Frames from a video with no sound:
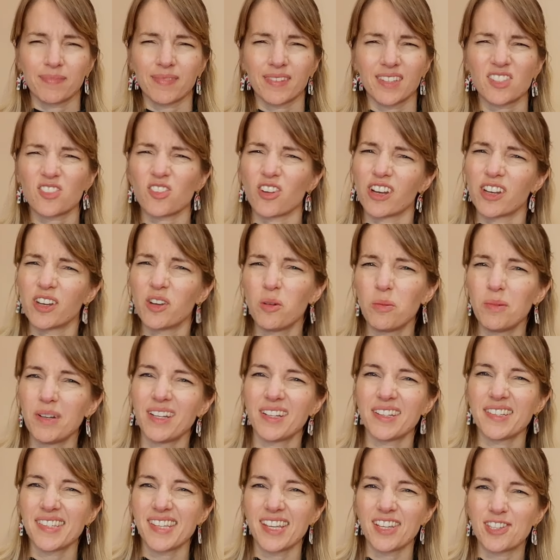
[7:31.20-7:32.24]
Sorry, normally
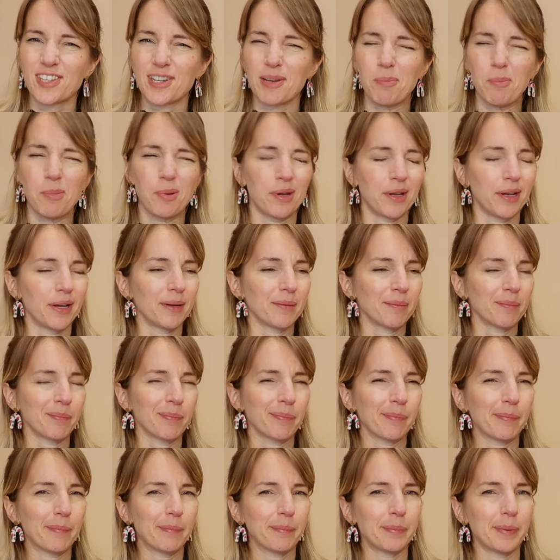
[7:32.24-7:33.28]
I say jumper,
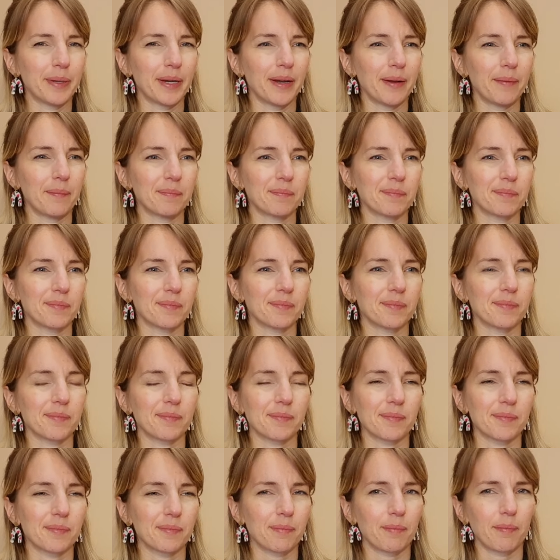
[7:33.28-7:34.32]
but
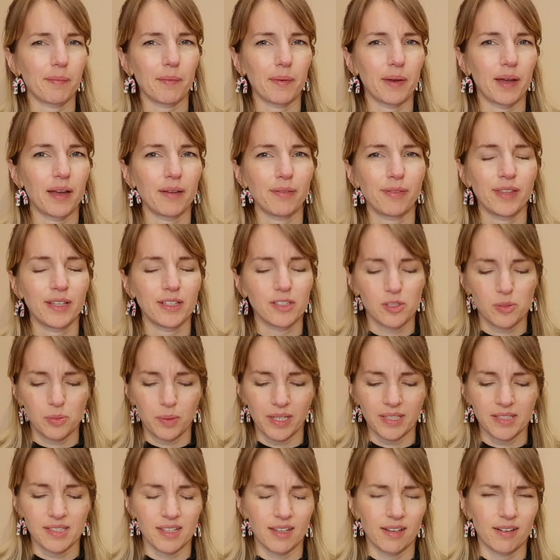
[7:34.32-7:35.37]
I think
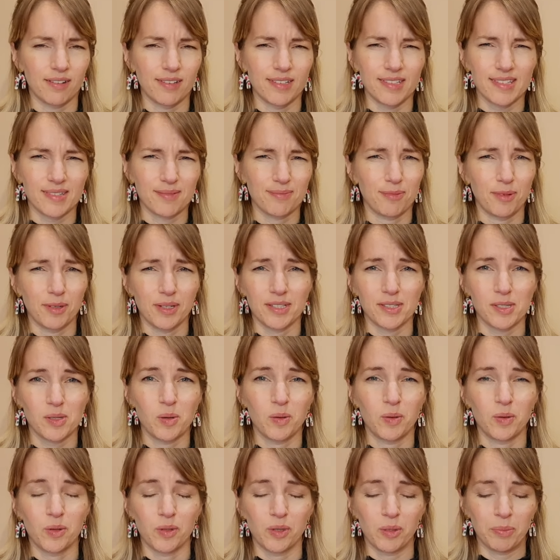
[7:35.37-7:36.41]
sweater is what it's
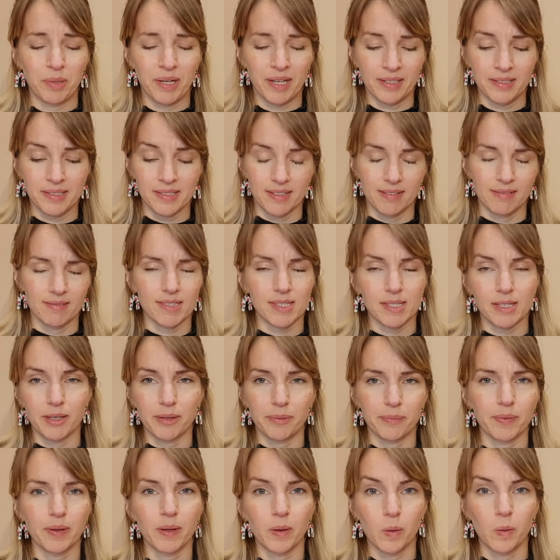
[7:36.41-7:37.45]
called on the pattern, so I'll
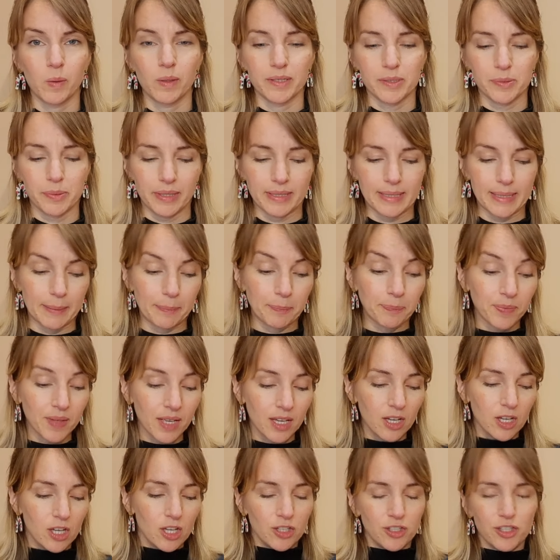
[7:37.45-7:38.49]
call it sweater.
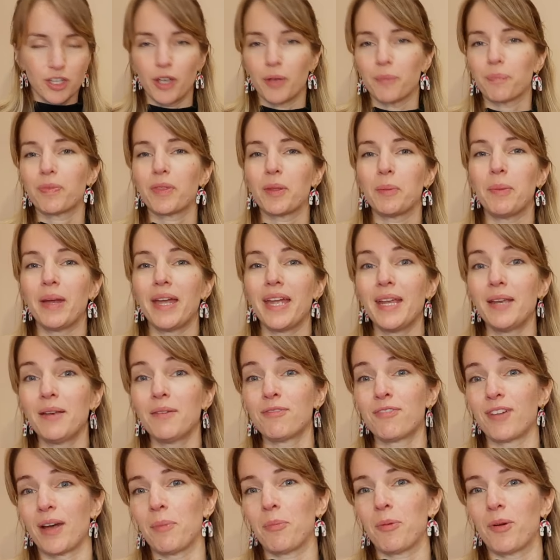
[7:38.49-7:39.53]
So the main
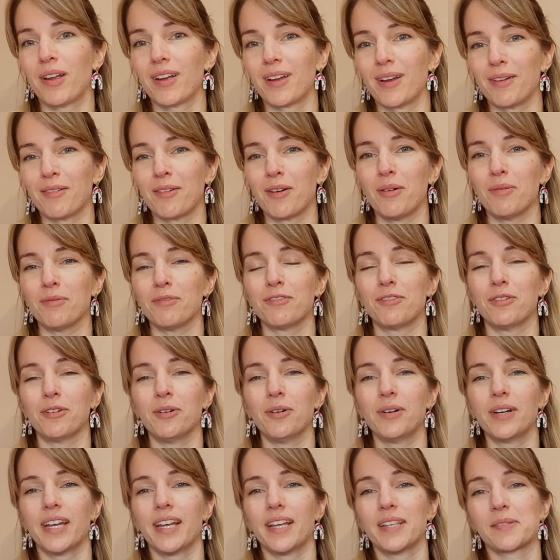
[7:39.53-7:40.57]
fabric I've gone
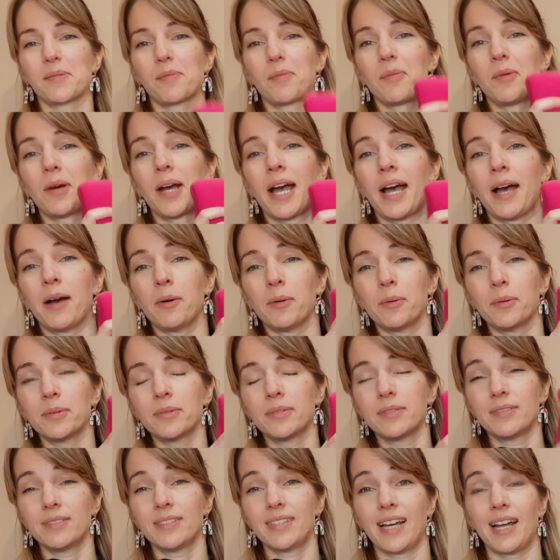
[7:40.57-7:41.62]
for is, wow,
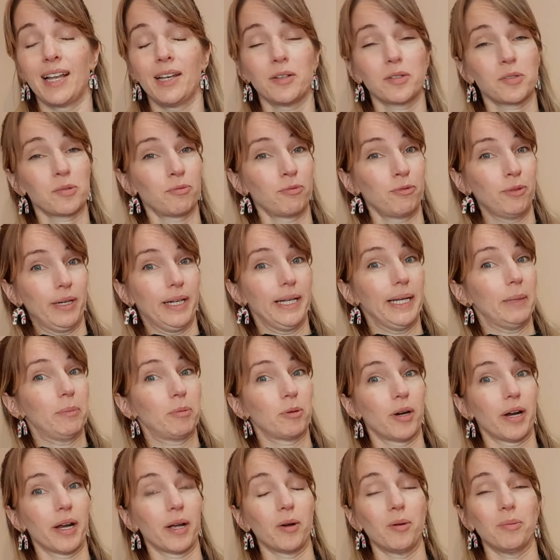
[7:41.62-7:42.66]
that looks really
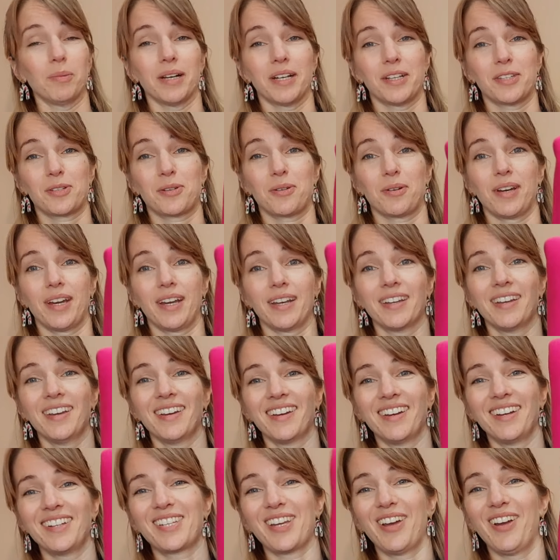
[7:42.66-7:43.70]
bright on my screen.
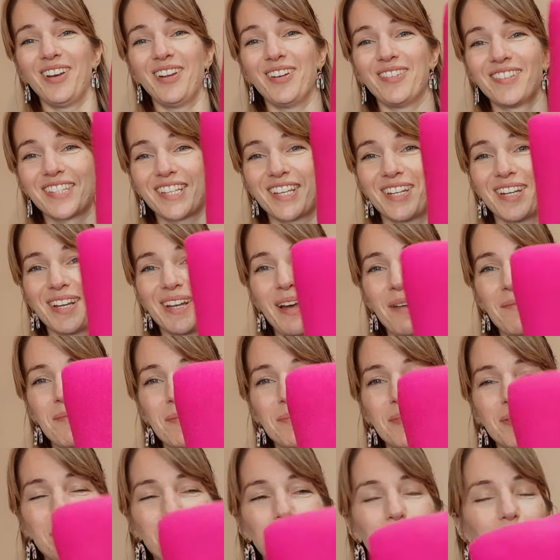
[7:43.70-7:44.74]
I don't know if it's going to come
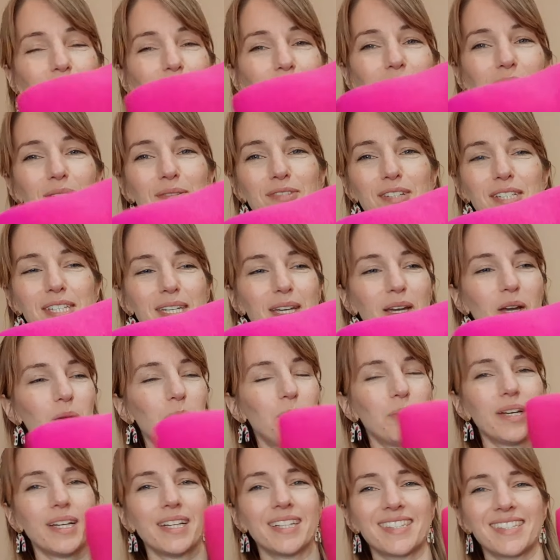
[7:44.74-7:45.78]
up this bright on the video,
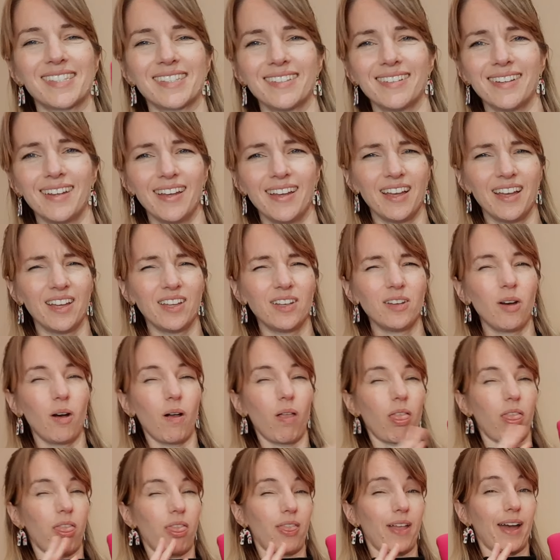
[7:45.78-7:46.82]
but it's
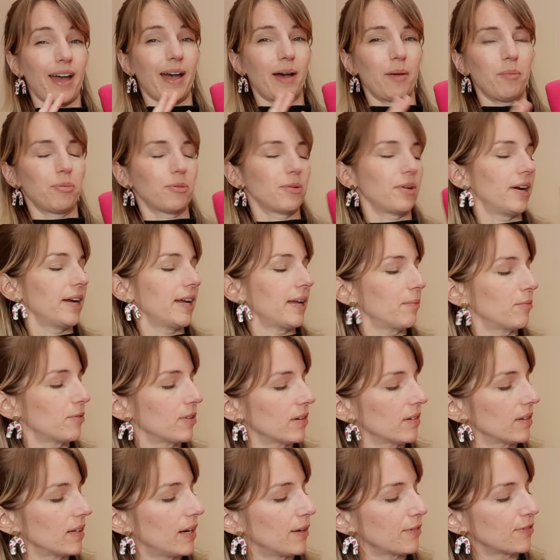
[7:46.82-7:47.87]
not that bright in
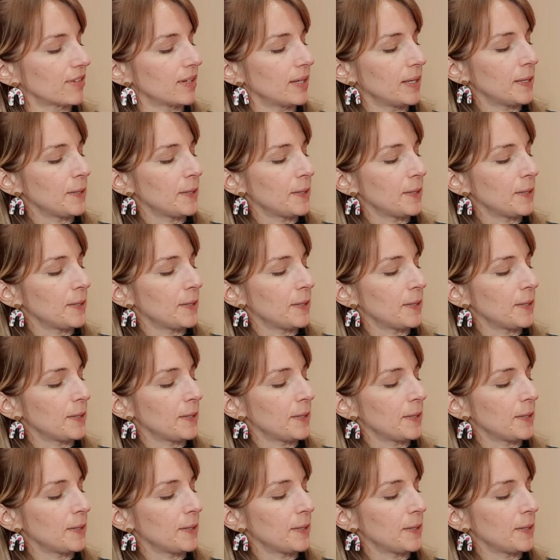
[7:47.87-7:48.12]
real life.